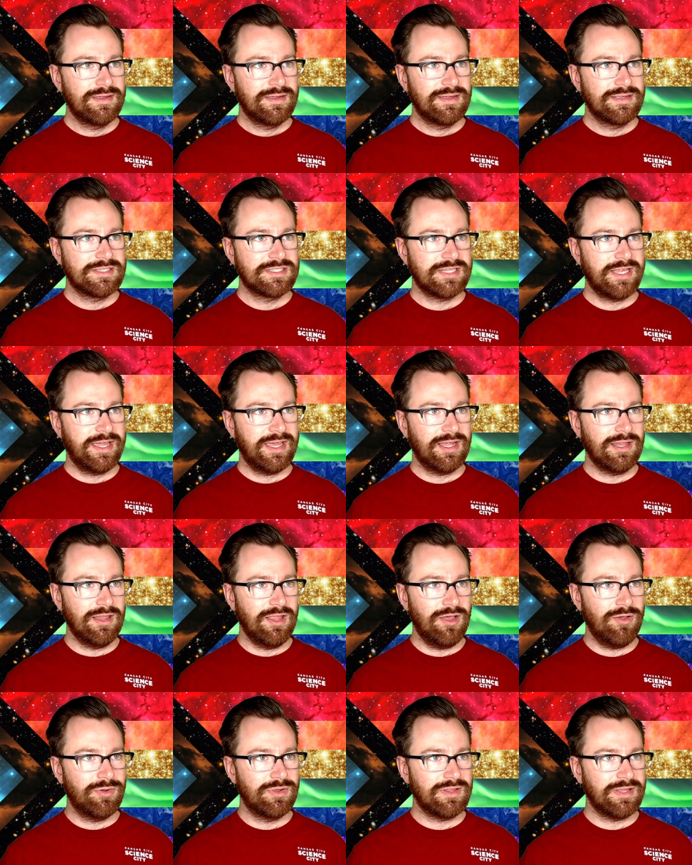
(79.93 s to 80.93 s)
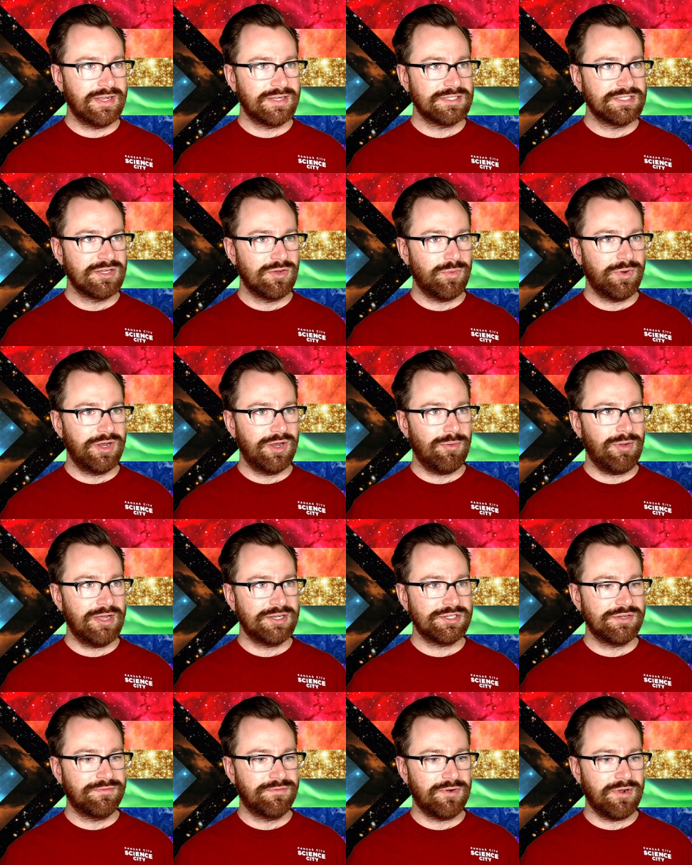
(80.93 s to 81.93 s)
say hello and let us know where you're
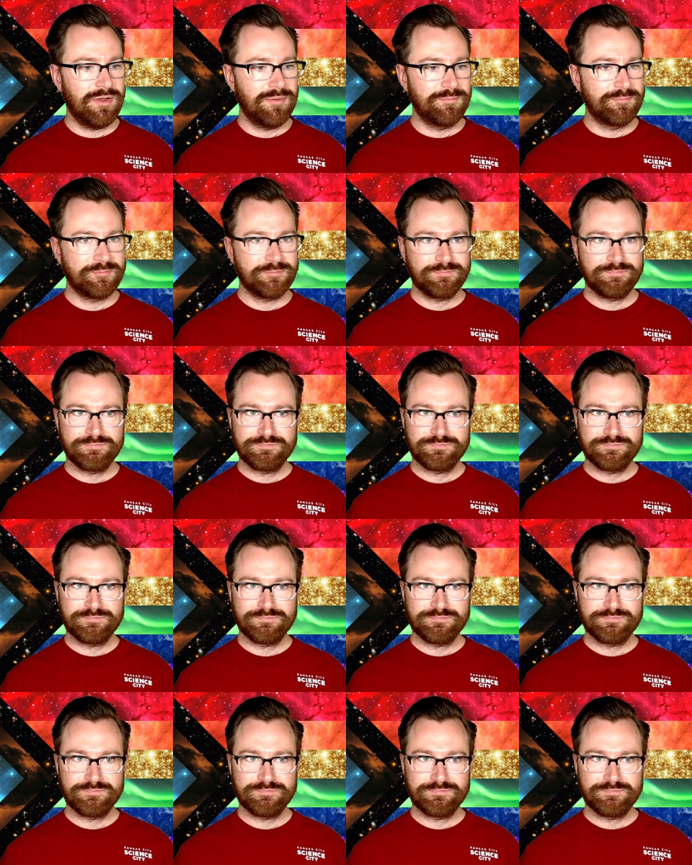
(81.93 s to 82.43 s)
watching from.